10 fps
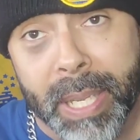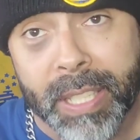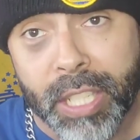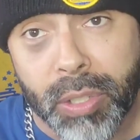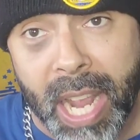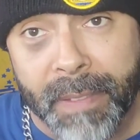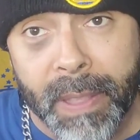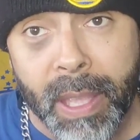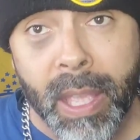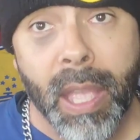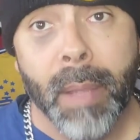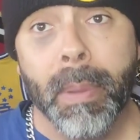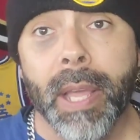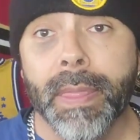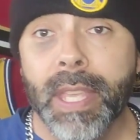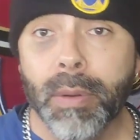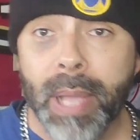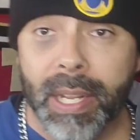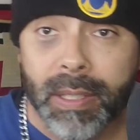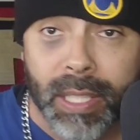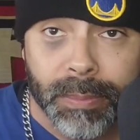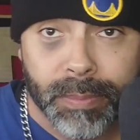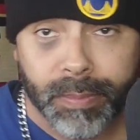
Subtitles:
pick in the draft, but theoretically,